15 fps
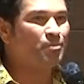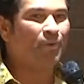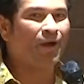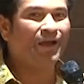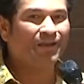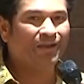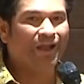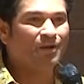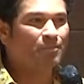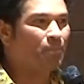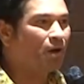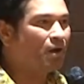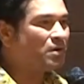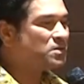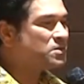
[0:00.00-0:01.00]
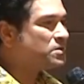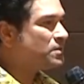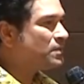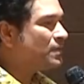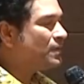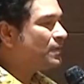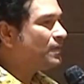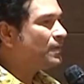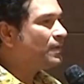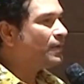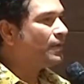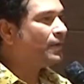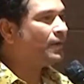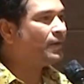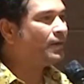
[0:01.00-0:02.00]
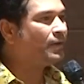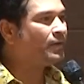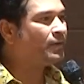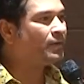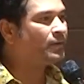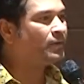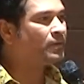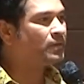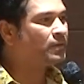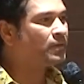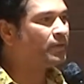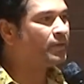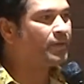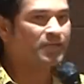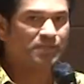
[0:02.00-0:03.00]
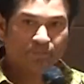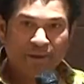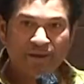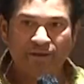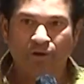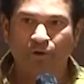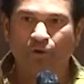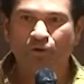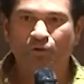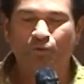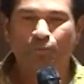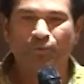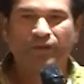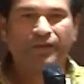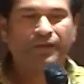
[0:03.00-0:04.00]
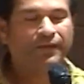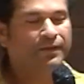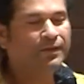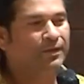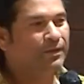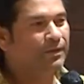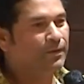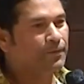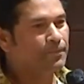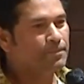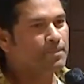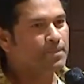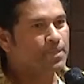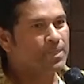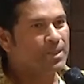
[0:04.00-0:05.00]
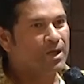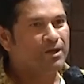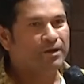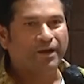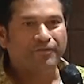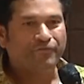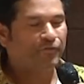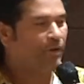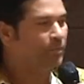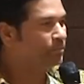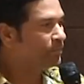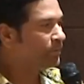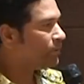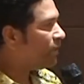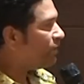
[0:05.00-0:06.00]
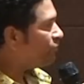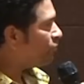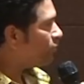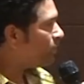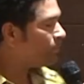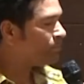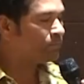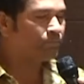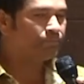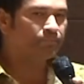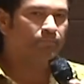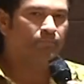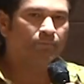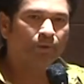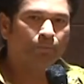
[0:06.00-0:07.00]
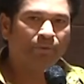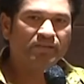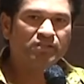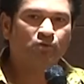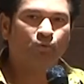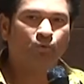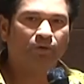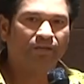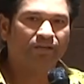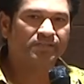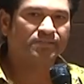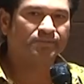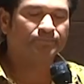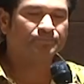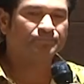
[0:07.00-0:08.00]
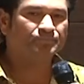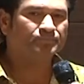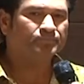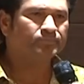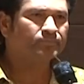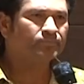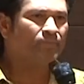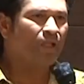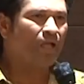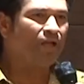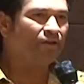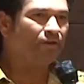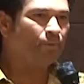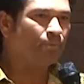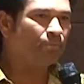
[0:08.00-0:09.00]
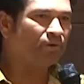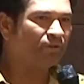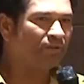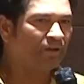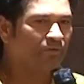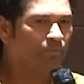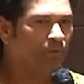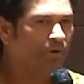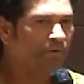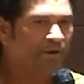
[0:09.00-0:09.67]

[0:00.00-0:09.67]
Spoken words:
my landmarks, and it has meant a lot to me. Right from my school days. I remember that world